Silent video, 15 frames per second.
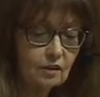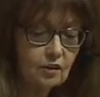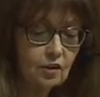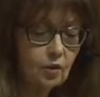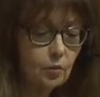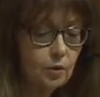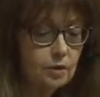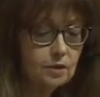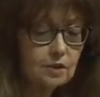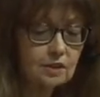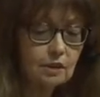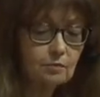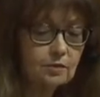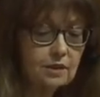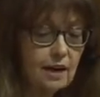You were as
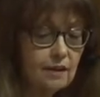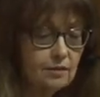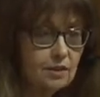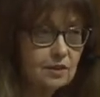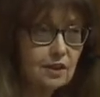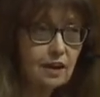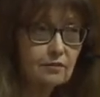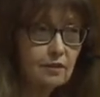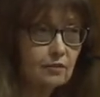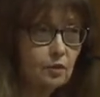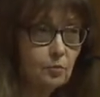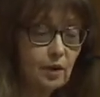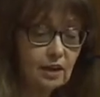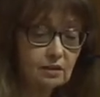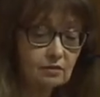deep down as I've
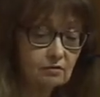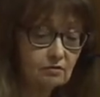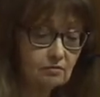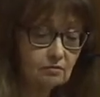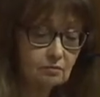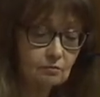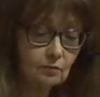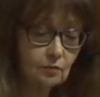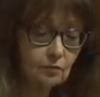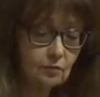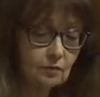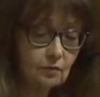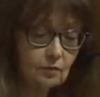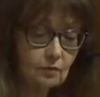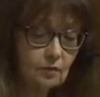ever been.
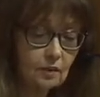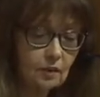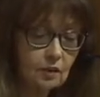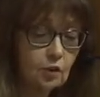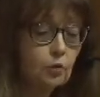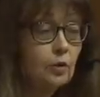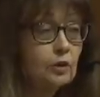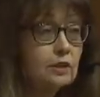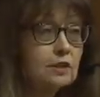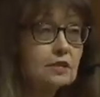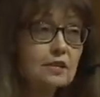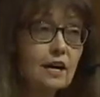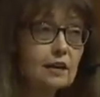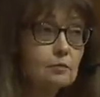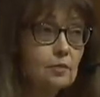You were
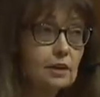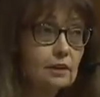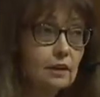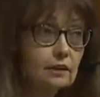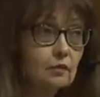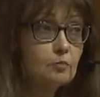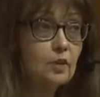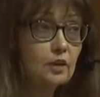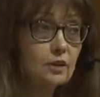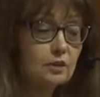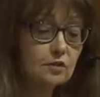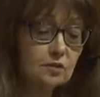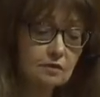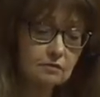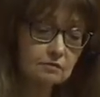inside me like a
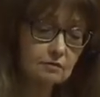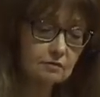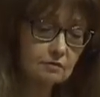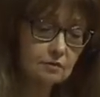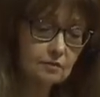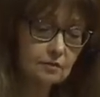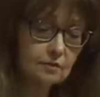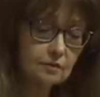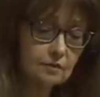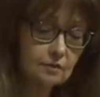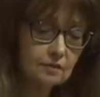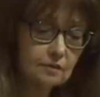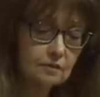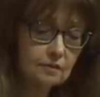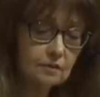pulse.
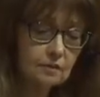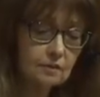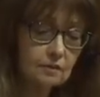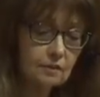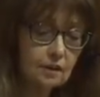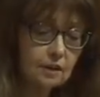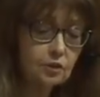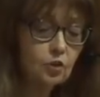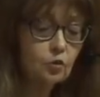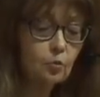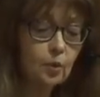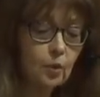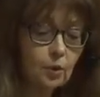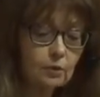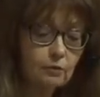A
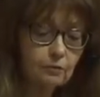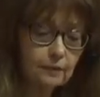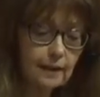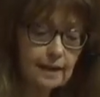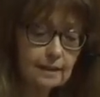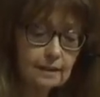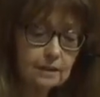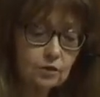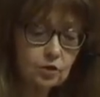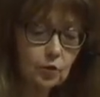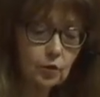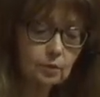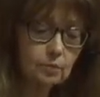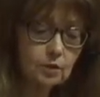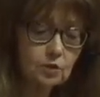newborn flailing
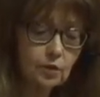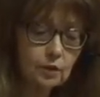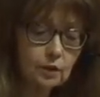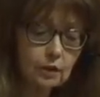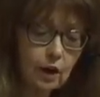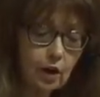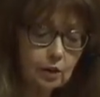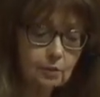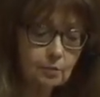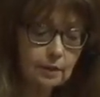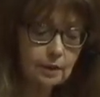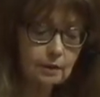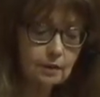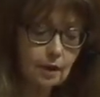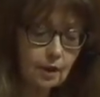toward maternal
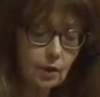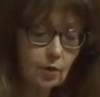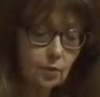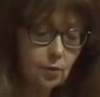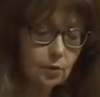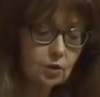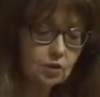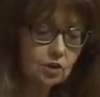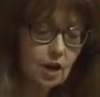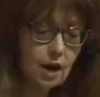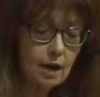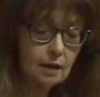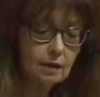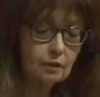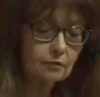heartbeat through the
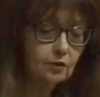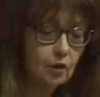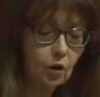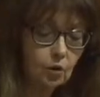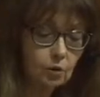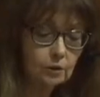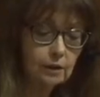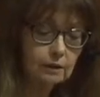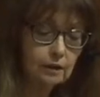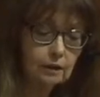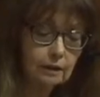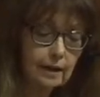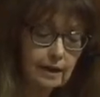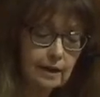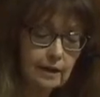shock of cold and
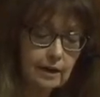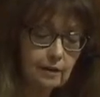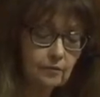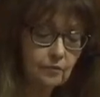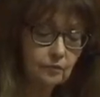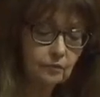glare.